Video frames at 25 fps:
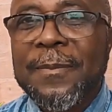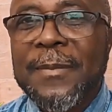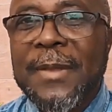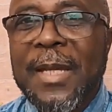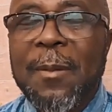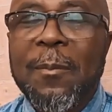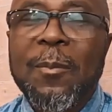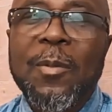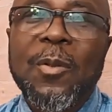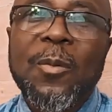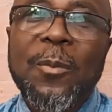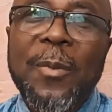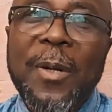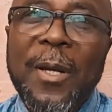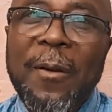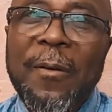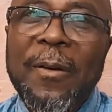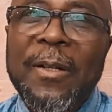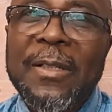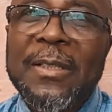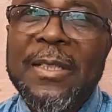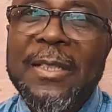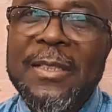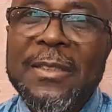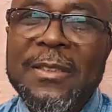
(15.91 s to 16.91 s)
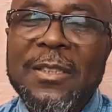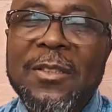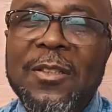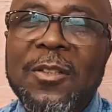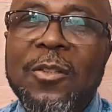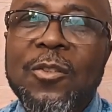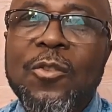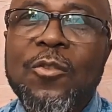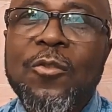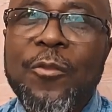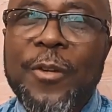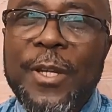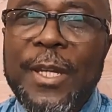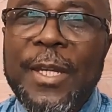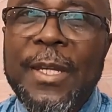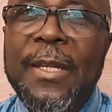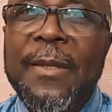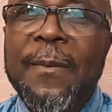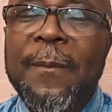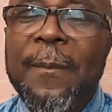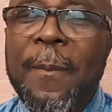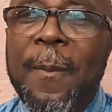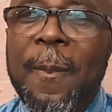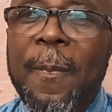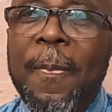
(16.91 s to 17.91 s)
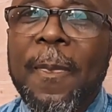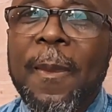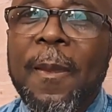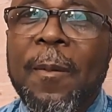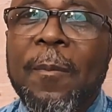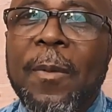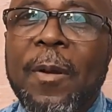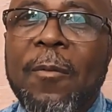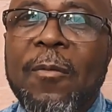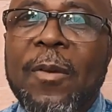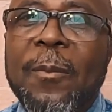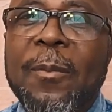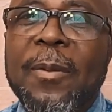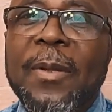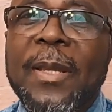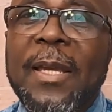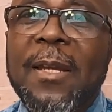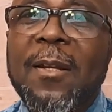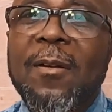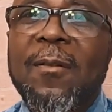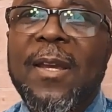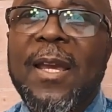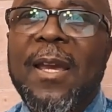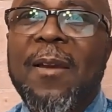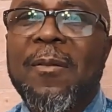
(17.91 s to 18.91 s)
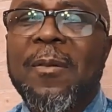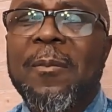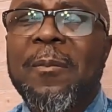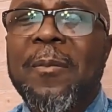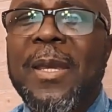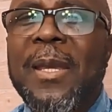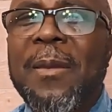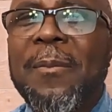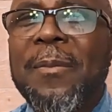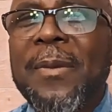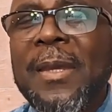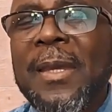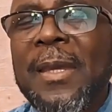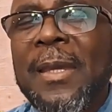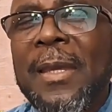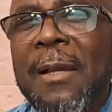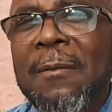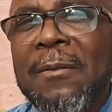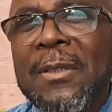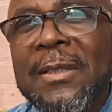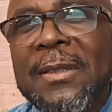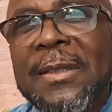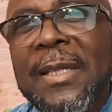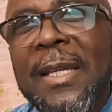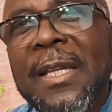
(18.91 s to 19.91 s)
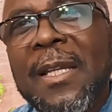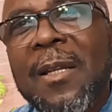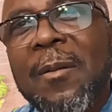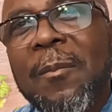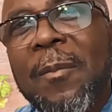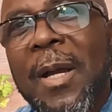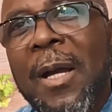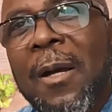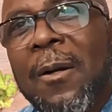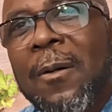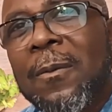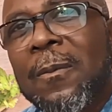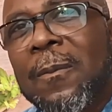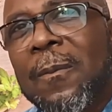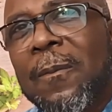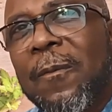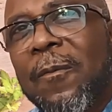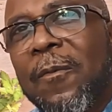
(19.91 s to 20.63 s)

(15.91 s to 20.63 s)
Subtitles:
Now blueberry isn't a tree, but we plan on having maybe I was thinking about